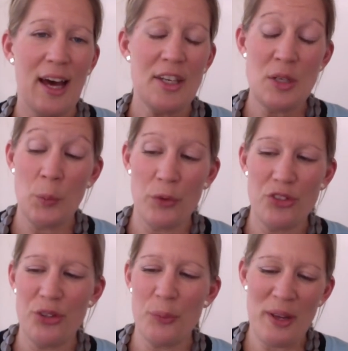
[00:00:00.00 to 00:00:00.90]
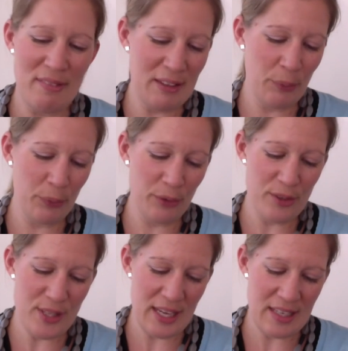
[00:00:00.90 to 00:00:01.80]
I didn't want to weave in all
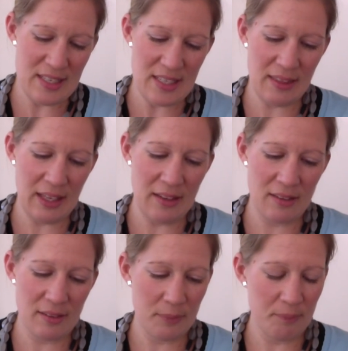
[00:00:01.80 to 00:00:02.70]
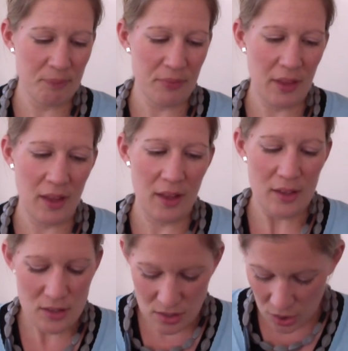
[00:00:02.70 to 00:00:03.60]
those ends at the end.
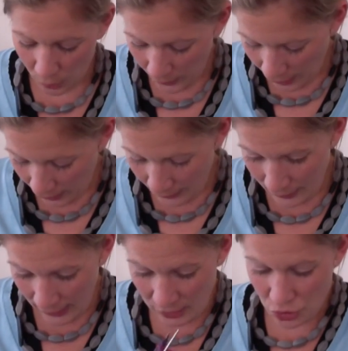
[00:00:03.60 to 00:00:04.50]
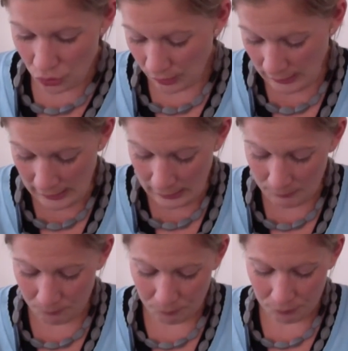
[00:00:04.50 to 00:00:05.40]
So I actually
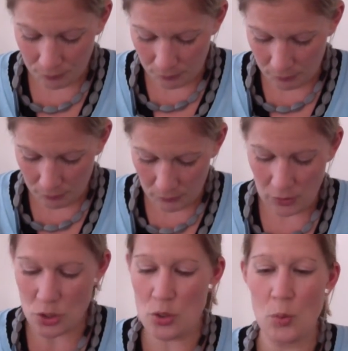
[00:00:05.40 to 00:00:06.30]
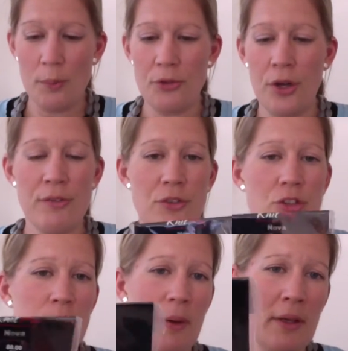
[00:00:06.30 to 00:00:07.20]
swapped over
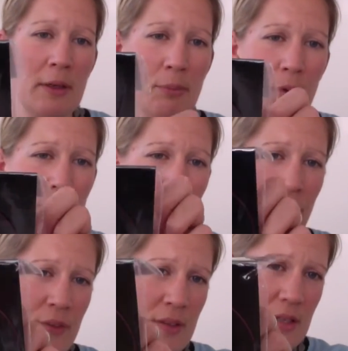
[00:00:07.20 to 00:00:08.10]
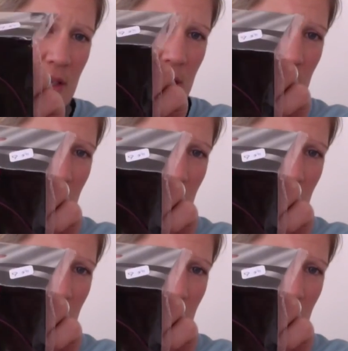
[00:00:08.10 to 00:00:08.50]
to my Knit Pro Novas